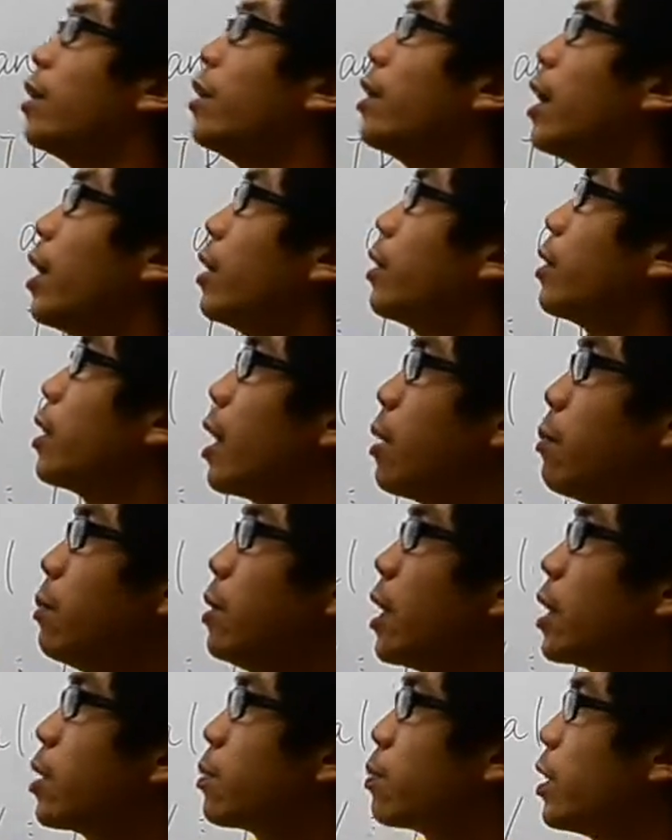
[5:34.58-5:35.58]
that can be
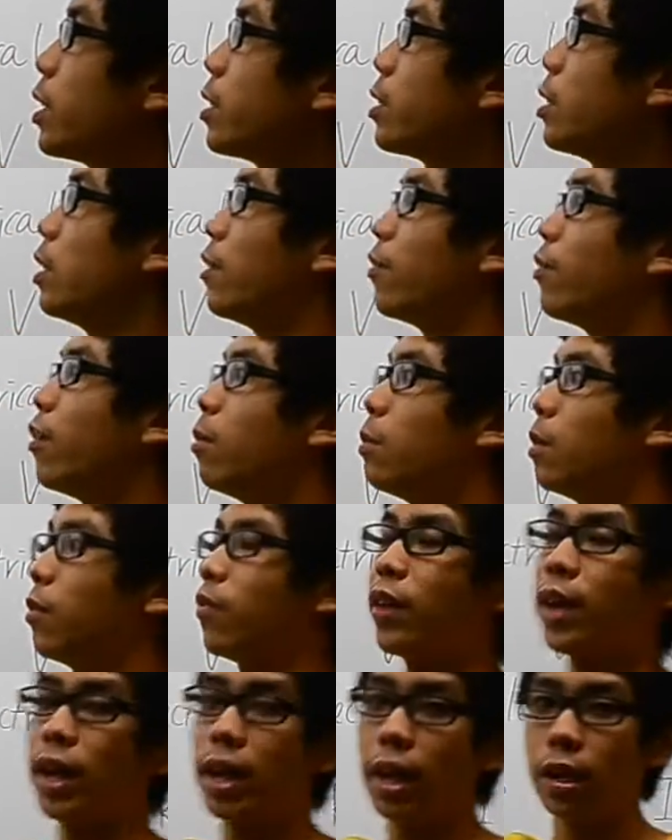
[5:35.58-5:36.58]
expressed in the form
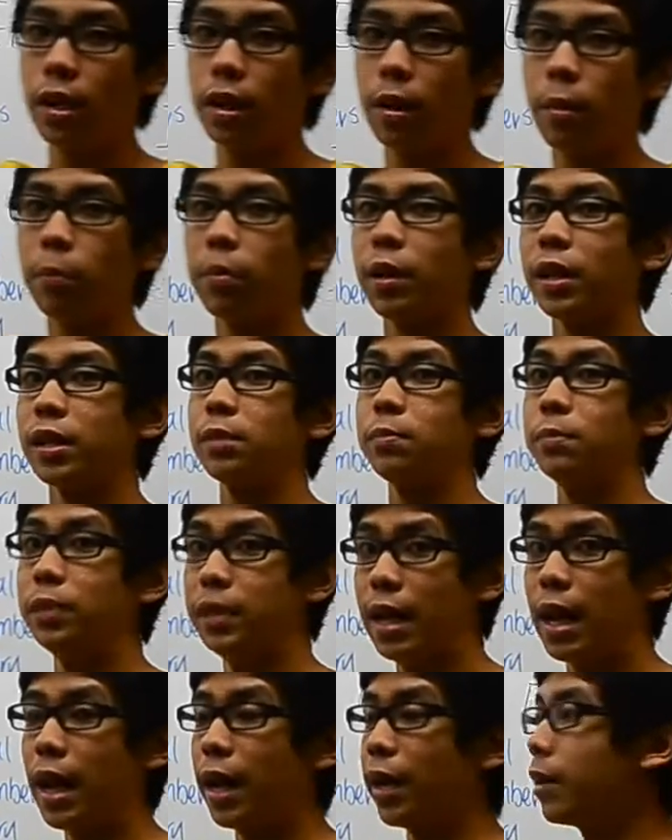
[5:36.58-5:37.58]
of A plus
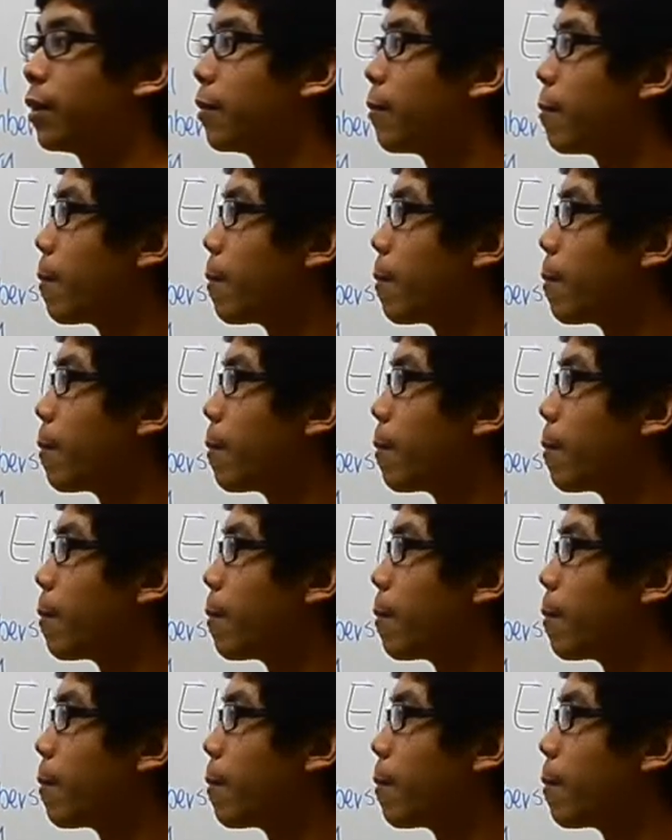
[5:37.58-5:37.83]
BI.